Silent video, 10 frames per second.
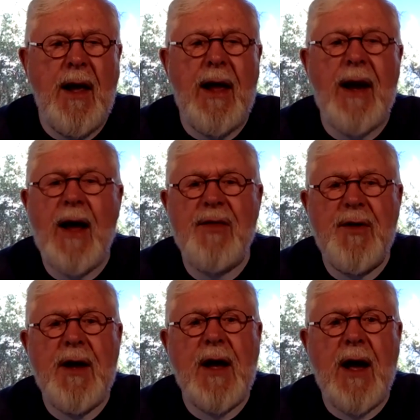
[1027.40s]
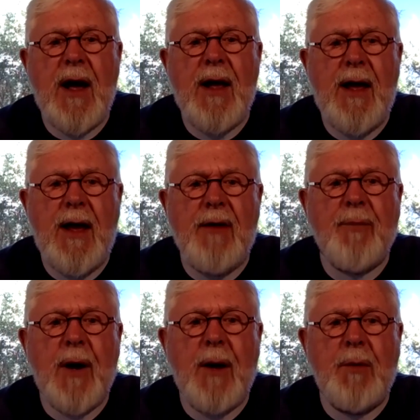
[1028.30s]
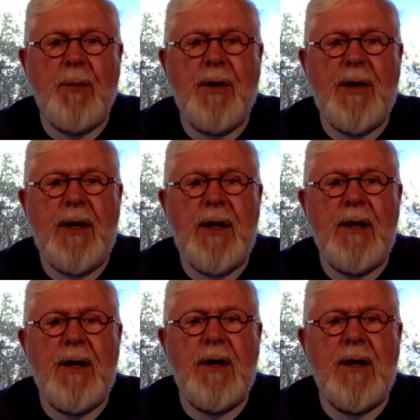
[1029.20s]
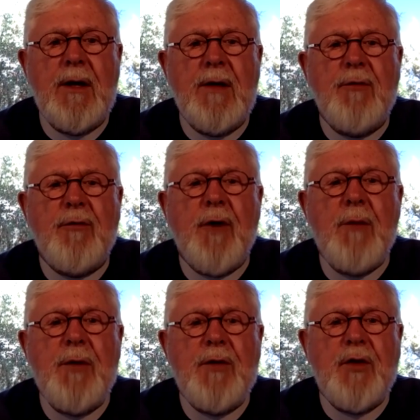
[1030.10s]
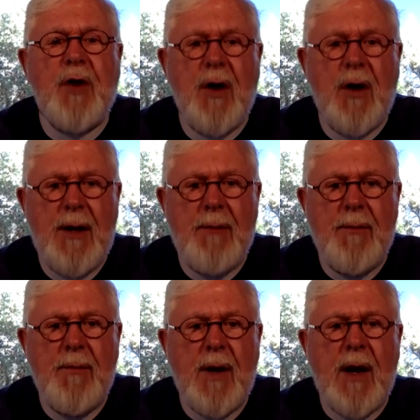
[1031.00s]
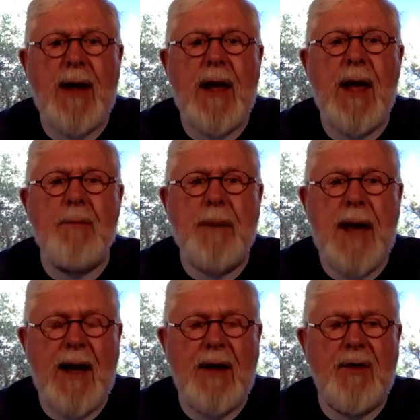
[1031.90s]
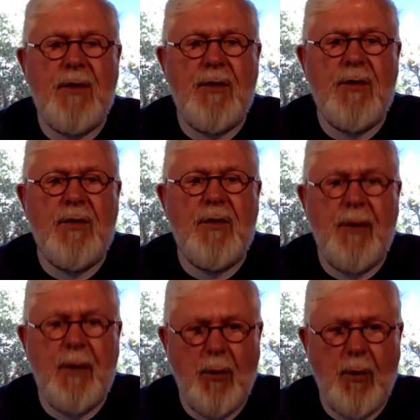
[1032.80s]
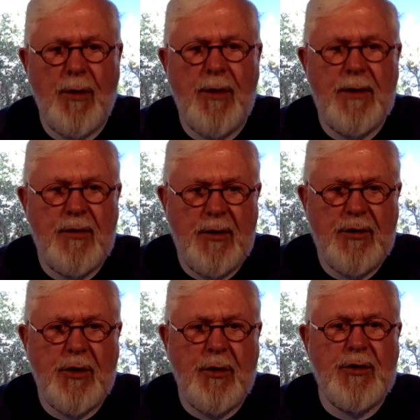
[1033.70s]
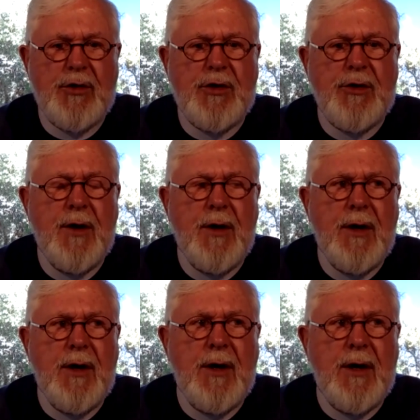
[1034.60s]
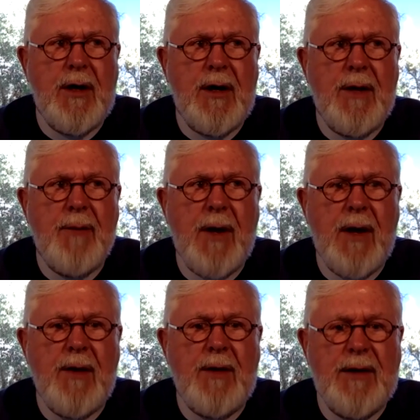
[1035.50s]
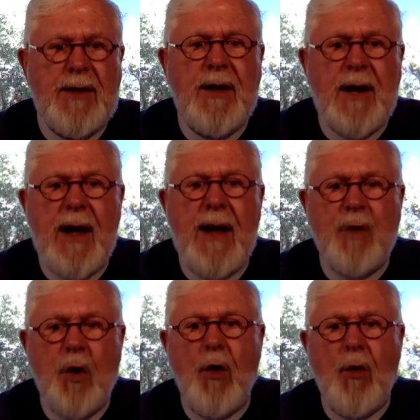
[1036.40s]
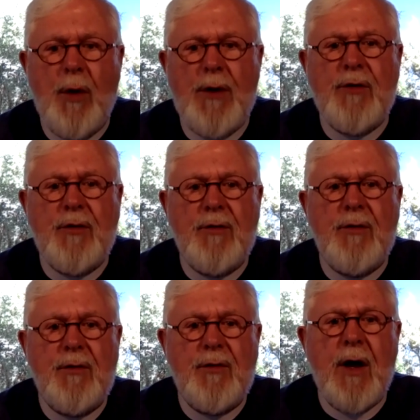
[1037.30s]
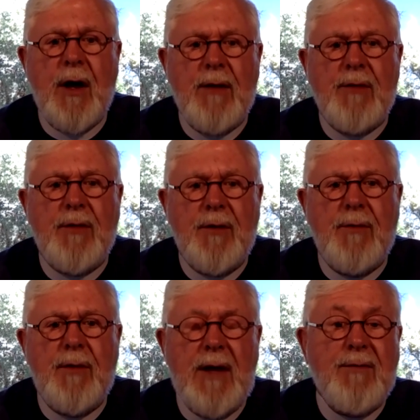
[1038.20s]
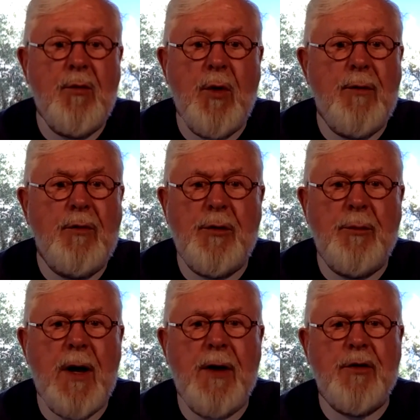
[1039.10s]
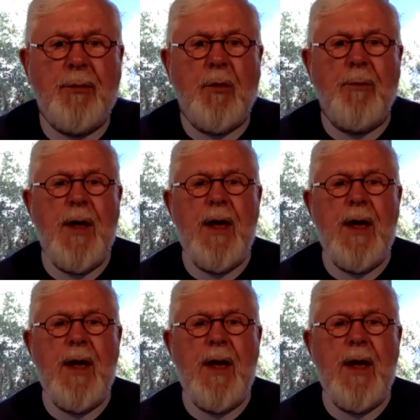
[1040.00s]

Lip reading: And I think I have probably, from the time I came back to the Lord and to church, Linda and I have always tithed, even when it was impossible.